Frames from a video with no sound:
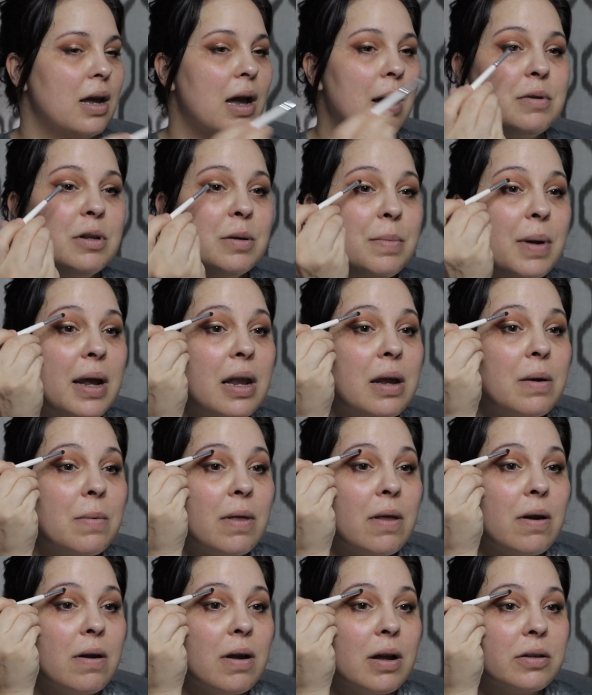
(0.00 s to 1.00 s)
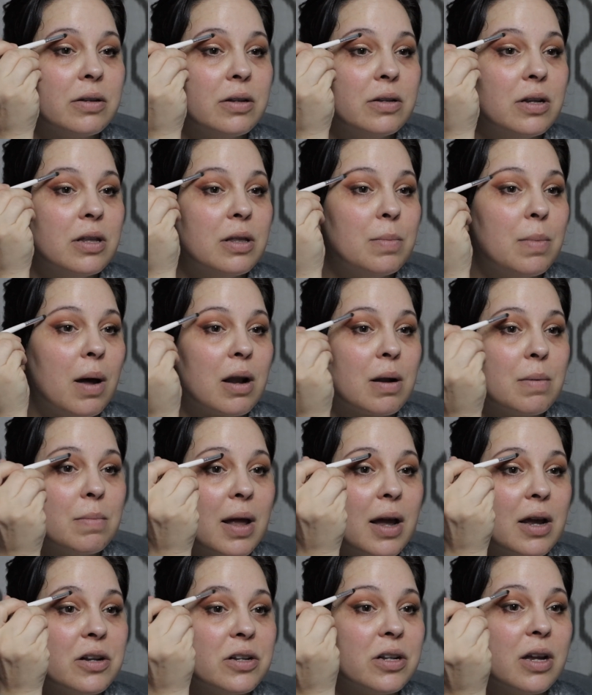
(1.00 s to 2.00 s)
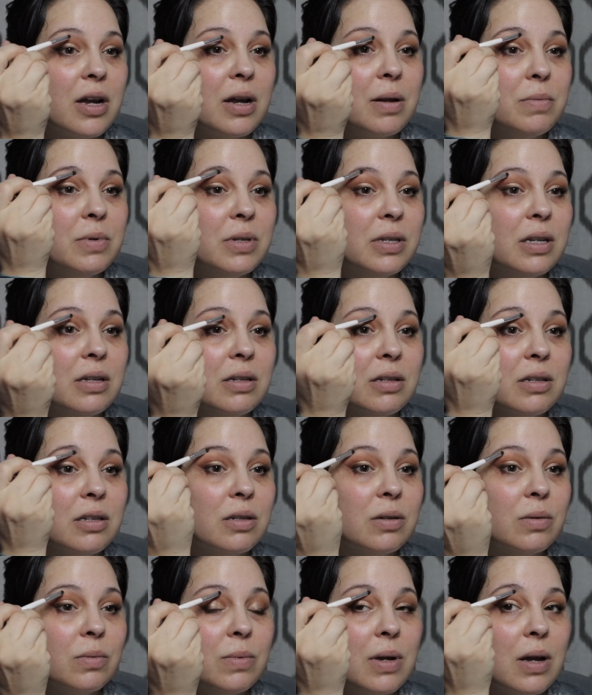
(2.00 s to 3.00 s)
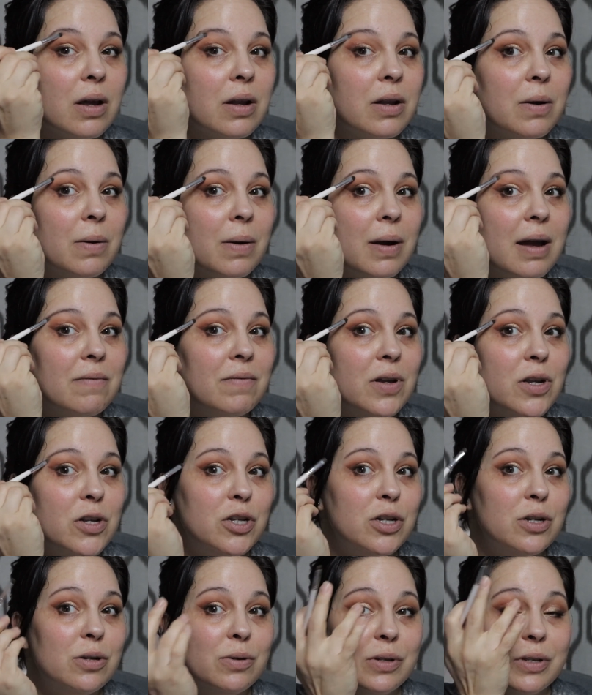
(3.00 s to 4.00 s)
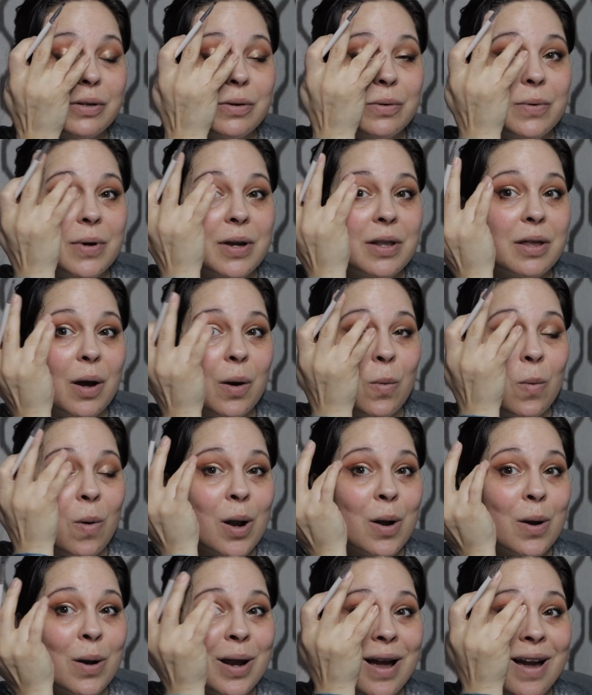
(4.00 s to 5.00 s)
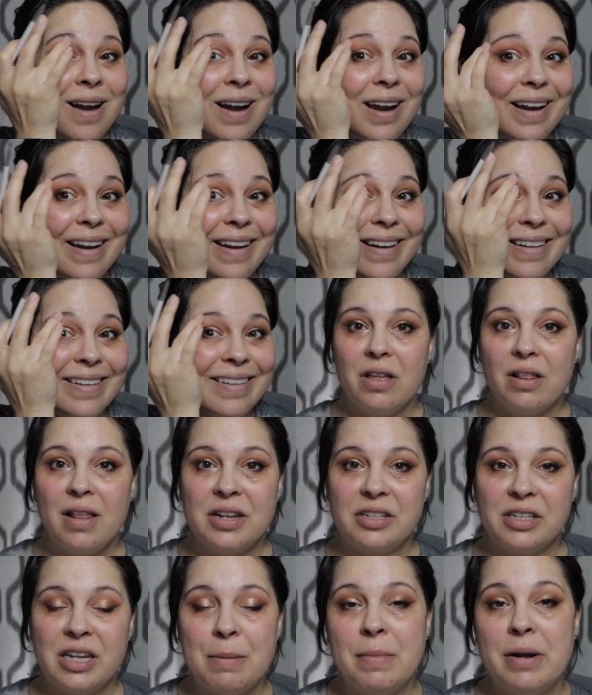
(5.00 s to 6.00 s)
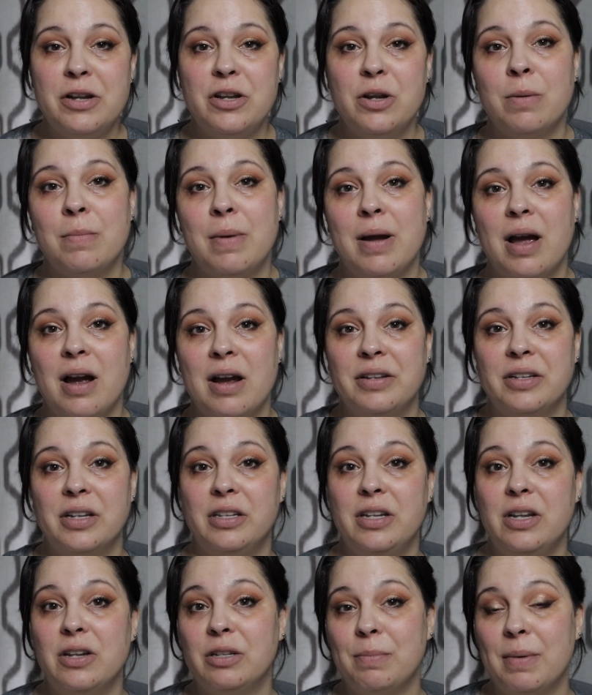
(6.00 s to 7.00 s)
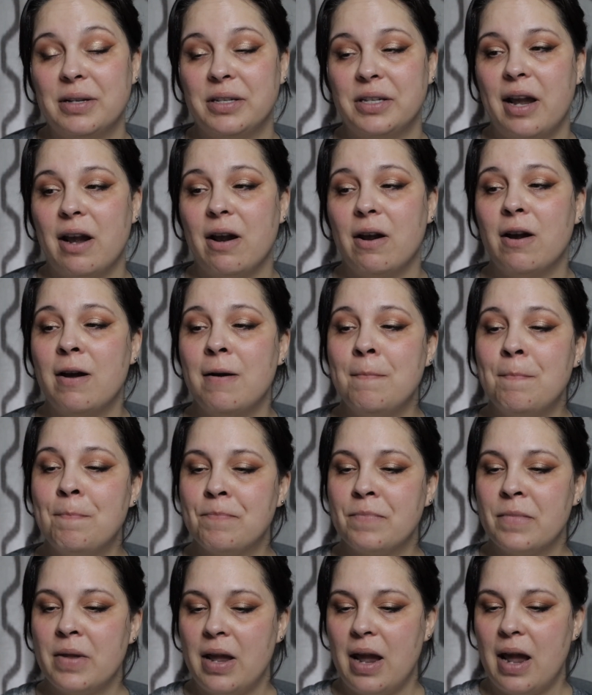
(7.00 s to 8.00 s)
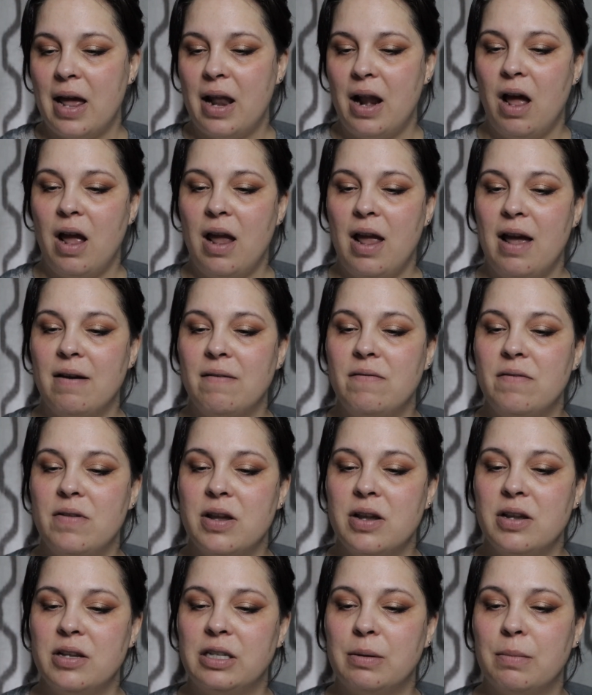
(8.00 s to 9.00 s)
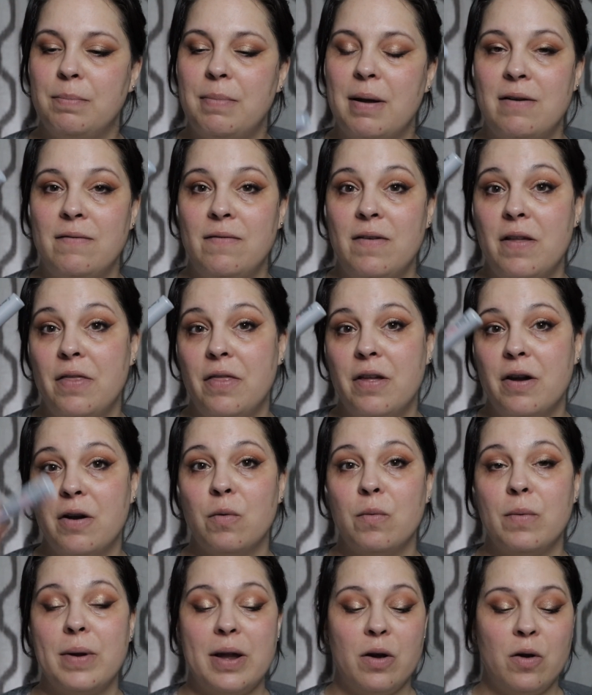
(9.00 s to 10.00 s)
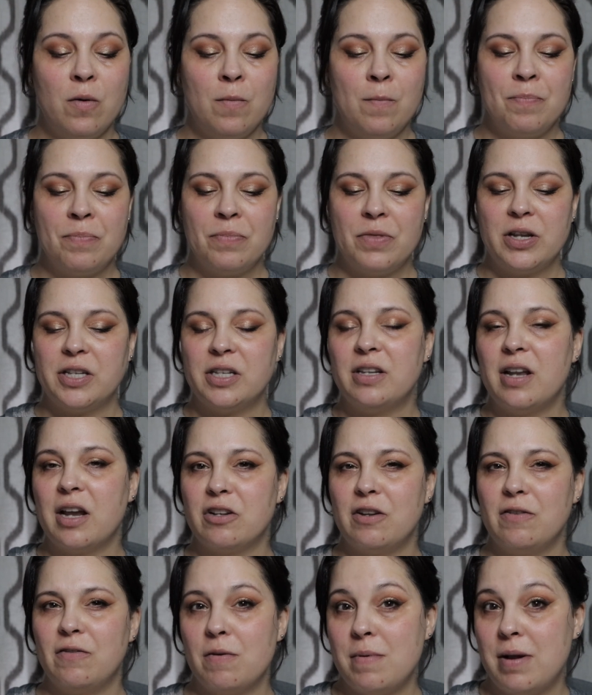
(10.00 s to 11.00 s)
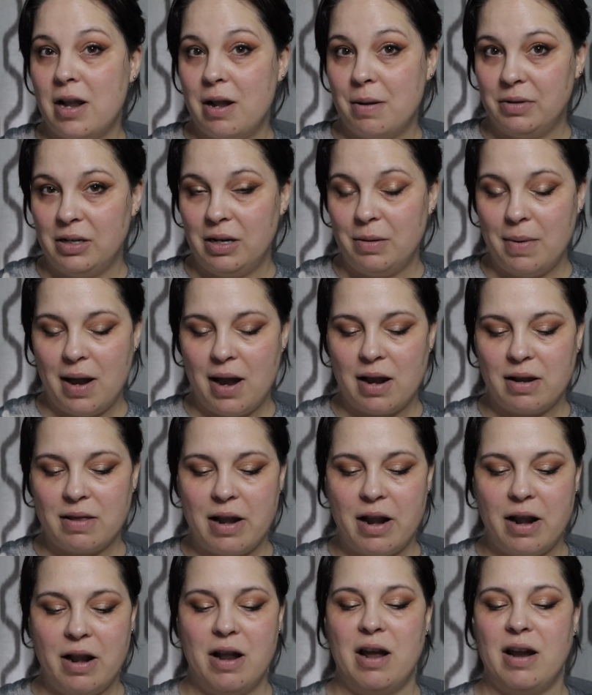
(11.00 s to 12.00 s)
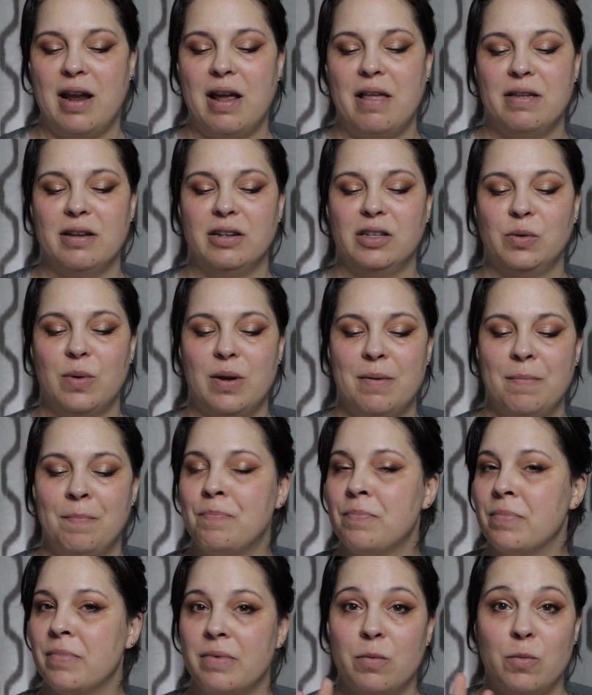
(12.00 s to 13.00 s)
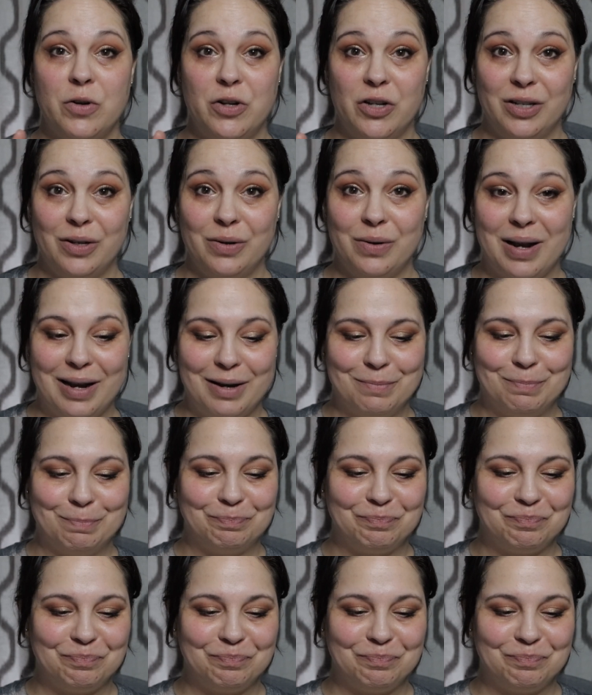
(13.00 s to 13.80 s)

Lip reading: I'm debating whether or not to do the bottom lash line, since we all know I have issues with a watering eye. The last thing I'm going to do on my eyes is use mascara, and I have this Benefit They're Real. This is actually from an Ipsy bag. They did not get this one, which is okay.